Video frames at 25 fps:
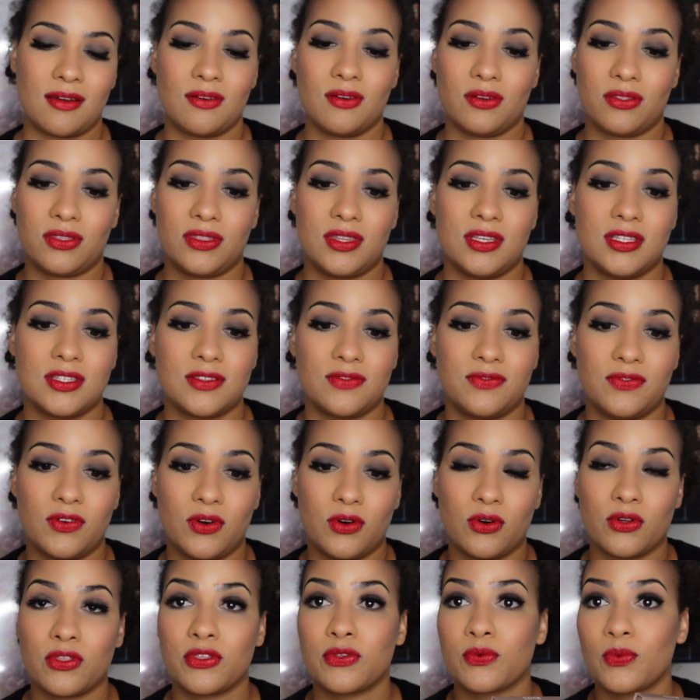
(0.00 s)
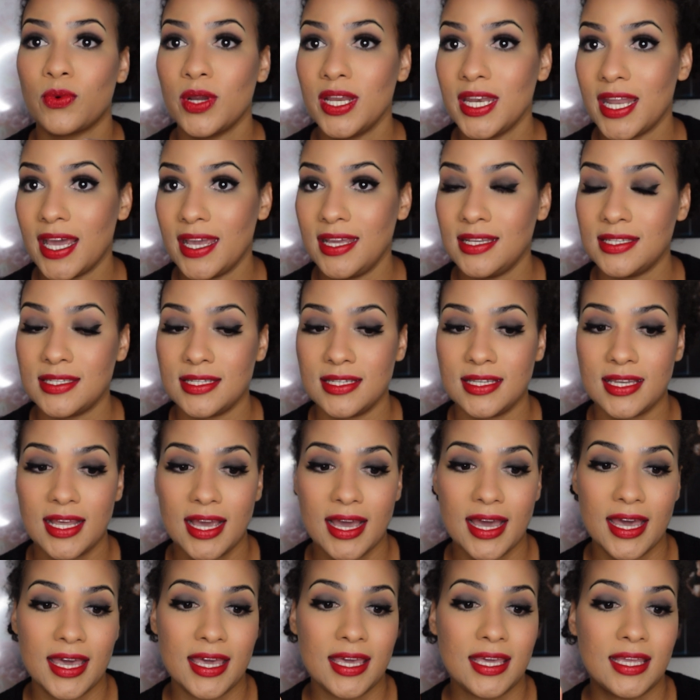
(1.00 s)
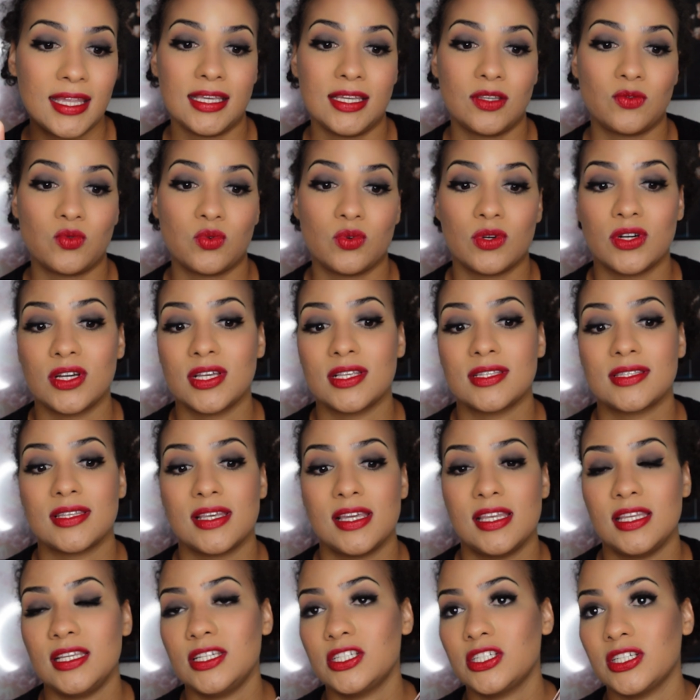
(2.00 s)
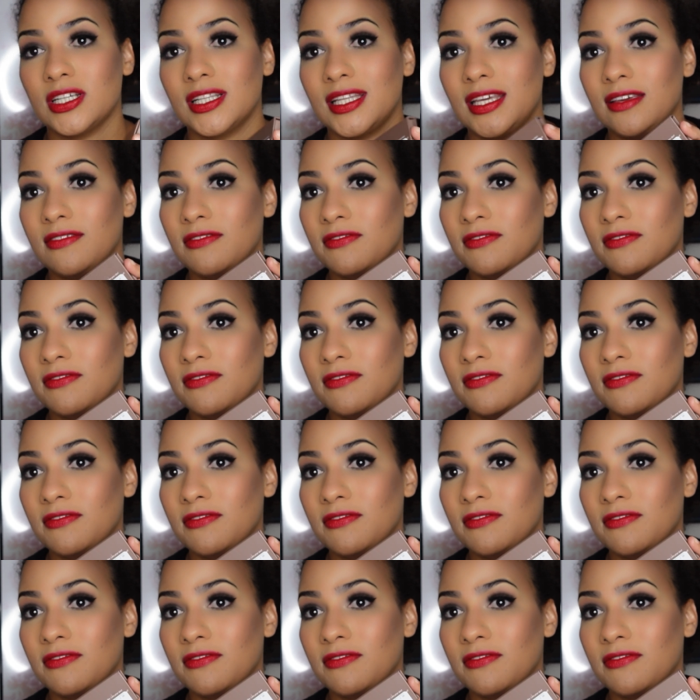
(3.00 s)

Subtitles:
got this for $3.99. It was initially